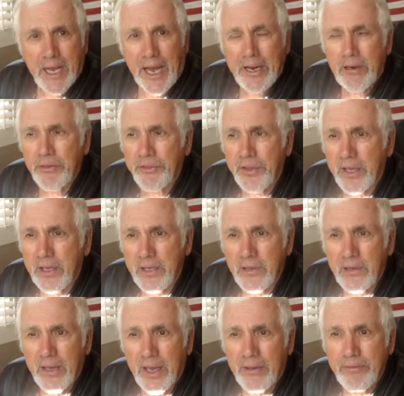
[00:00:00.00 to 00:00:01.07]
I don't think
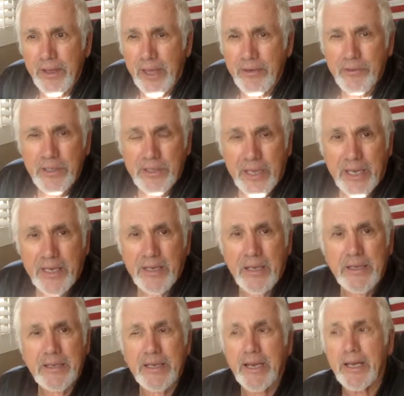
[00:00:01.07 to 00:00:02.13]
you have ever taken the
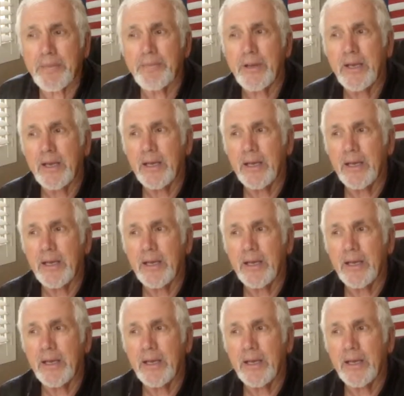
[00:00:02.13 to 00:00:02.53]
time